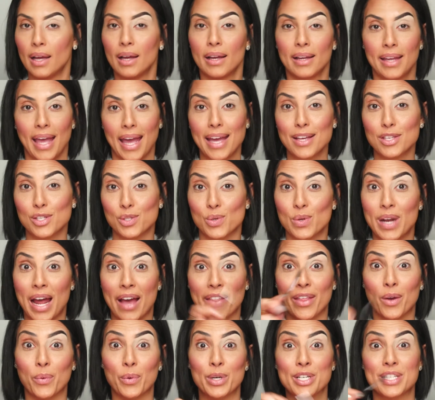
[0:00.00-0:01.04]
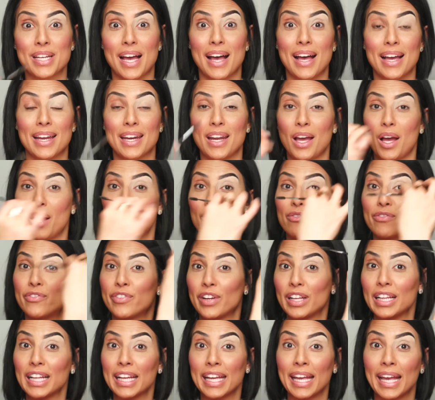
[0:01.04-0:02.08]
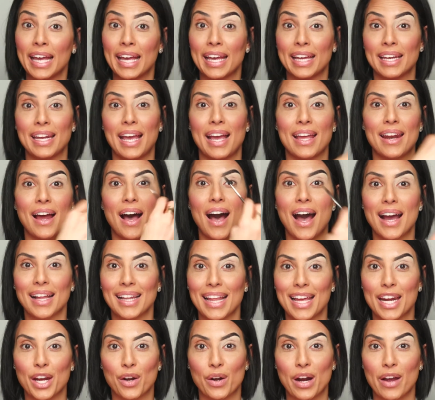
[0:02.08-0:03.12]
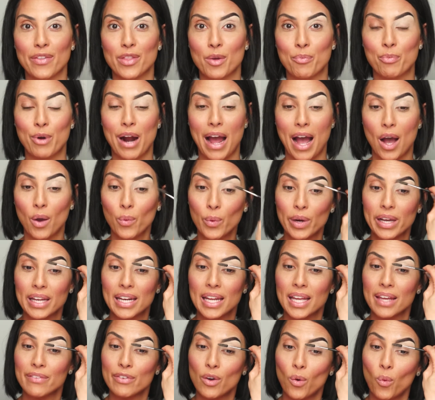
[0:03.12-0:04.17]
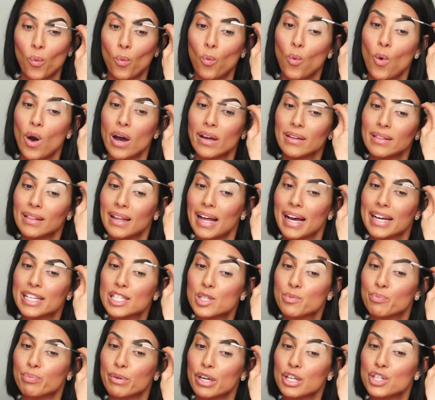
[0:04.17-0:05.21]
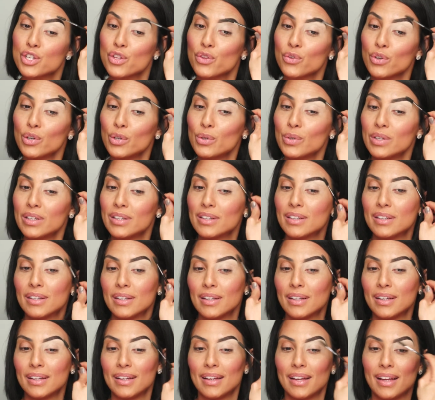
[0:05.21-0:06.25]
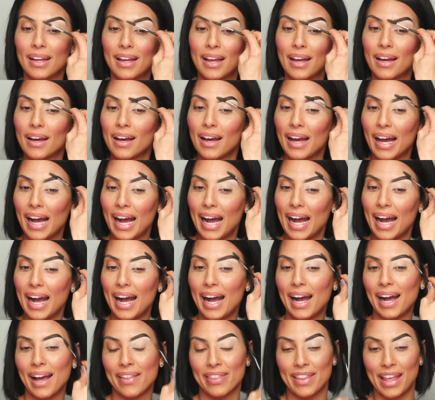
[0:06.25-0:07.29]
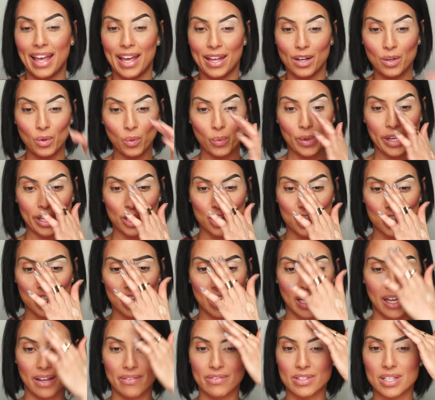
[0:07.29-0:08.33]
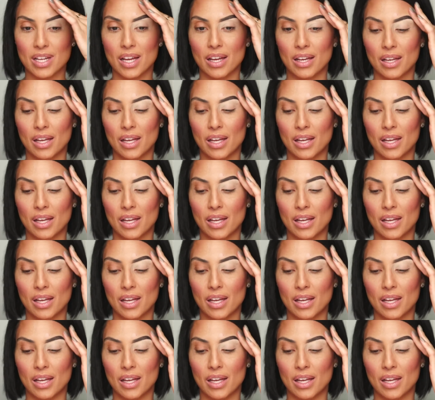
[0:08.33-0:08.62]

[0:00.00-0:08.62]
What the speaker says: Okay, so now that we're done filling in and highlighting around the brow, we're gonna give it one last brush through. And then we achieved